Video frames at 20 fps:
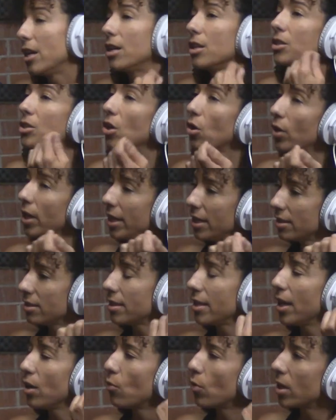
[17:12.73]
So his
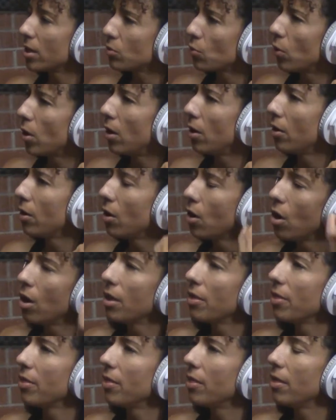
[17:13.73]
thing was, well,
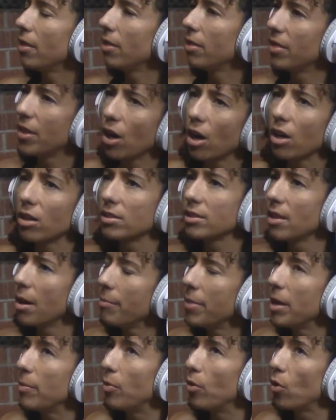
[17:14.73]
there are some
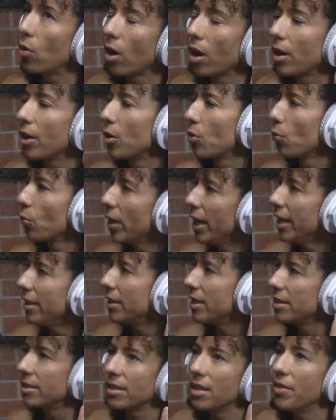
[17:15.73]
people who are going to read
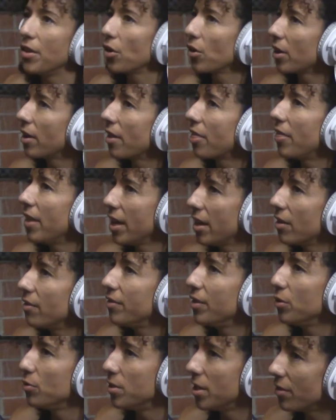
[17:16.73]
this and they're going to think of
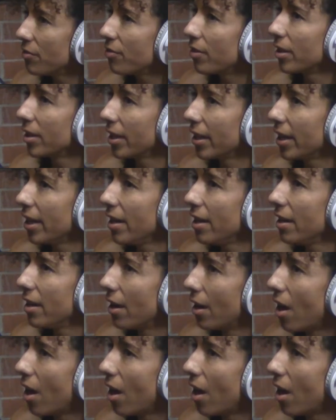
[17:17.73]
you differently.